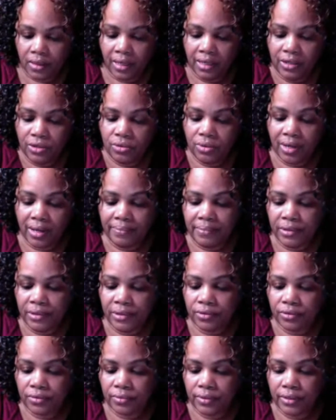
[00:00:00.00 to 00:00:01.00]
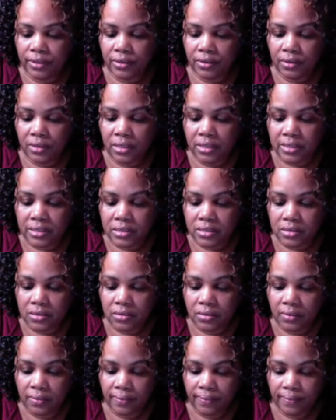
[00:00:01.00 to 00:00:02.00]
And you got me on a 3-year lease.
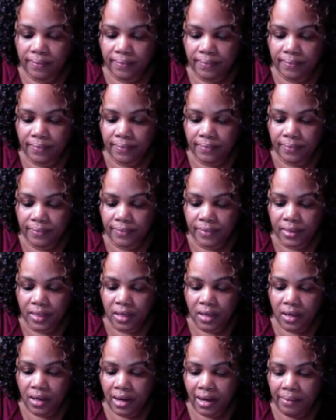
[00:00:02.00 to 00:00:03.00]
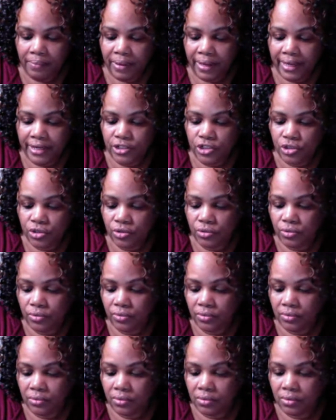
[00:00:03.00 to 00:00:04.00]
I paid
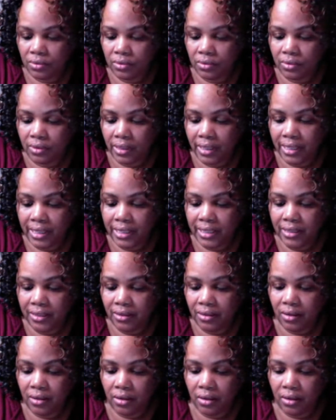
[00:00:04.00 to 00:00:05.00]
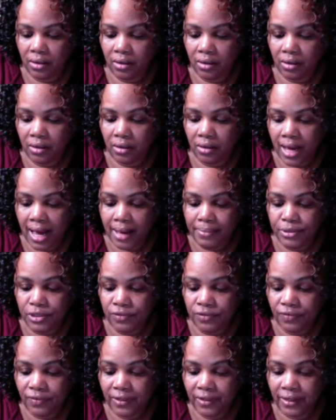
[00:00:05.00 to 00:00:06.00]
you an
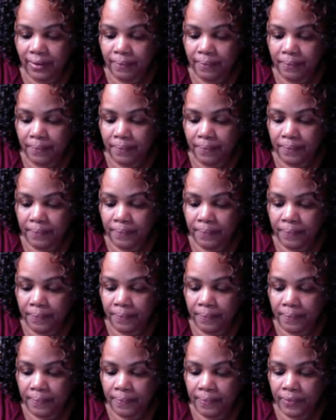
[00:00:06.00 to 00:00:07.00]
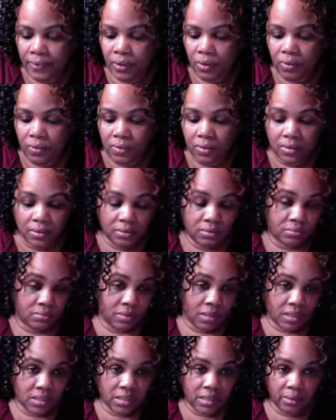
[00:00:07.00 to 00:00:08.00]
option fee or
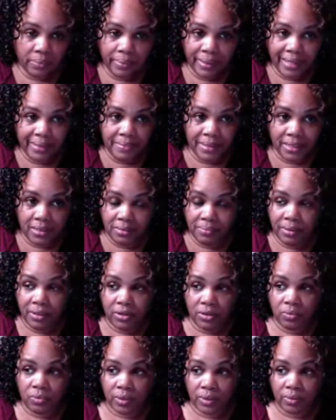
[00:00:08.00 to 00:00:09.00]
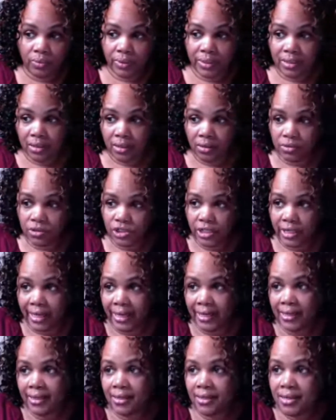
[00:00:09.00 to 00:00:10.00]
a down payment, depending on what we
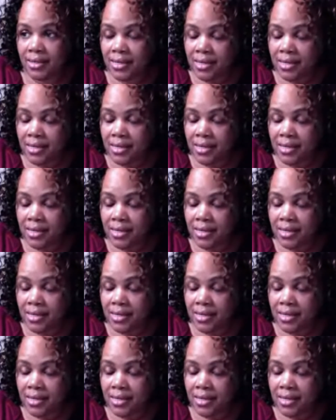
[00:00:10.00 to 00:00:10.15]
negotiate.